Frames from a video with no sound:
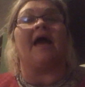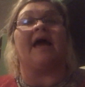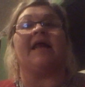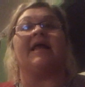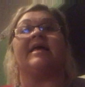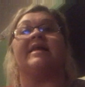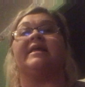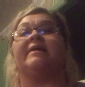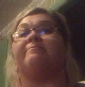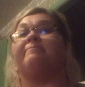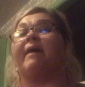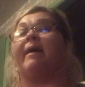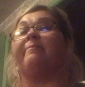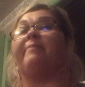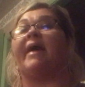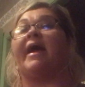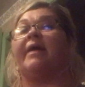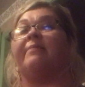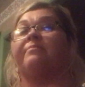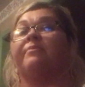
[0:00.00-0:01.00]
and I need my
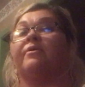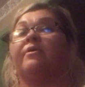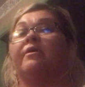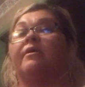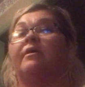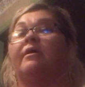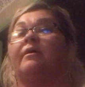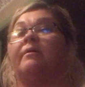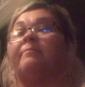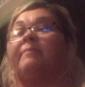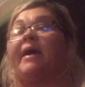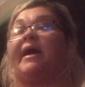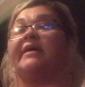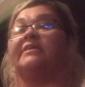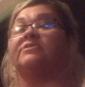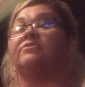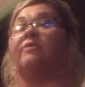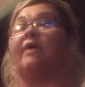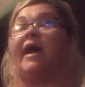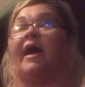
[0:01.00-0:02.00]
paper
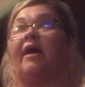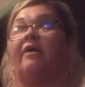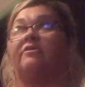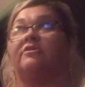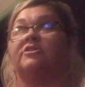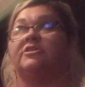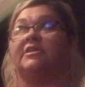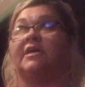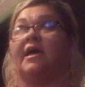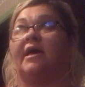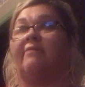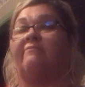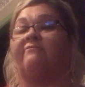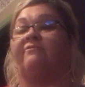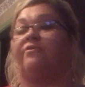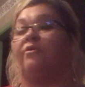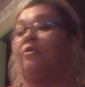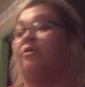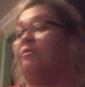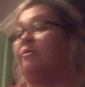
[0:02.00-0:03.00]
passer outers to come
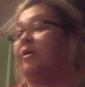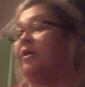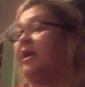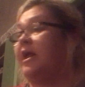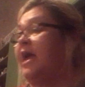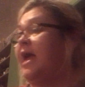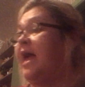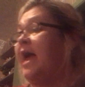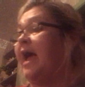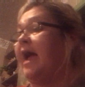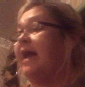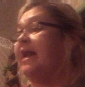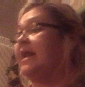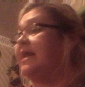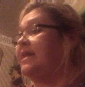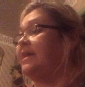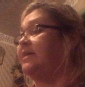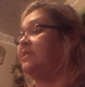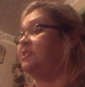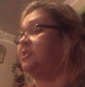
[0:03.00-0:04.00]
forward, and
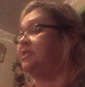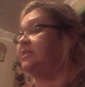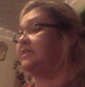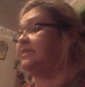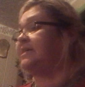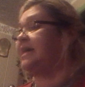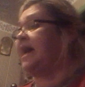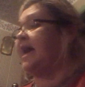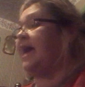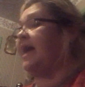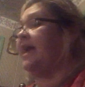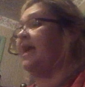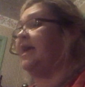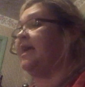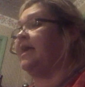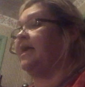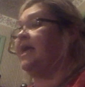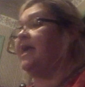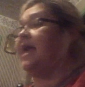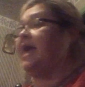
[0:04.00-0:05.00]
I need you to
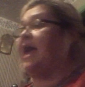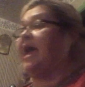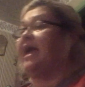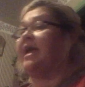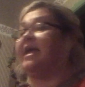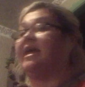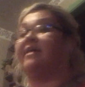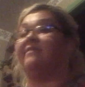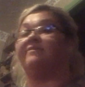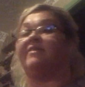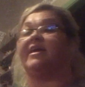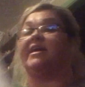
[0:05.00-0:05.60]
take and give